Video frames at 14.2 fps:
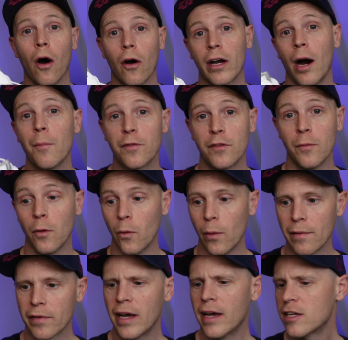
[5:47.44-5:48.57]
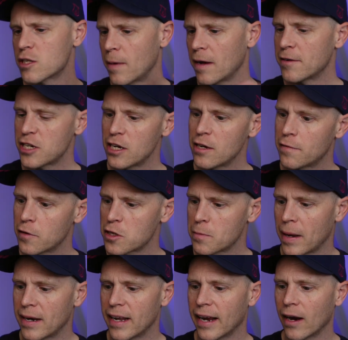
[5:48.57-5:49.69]
are comfortable with, especially if you're
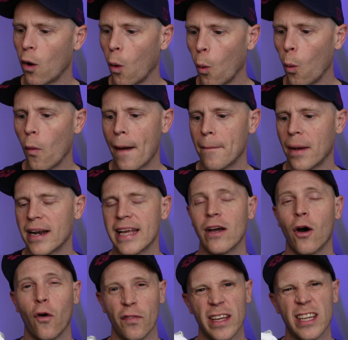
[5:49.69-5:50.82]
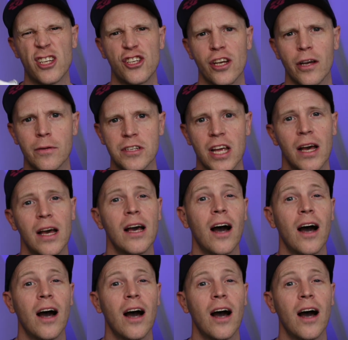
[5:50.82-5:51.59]
spending all that money on these shoes.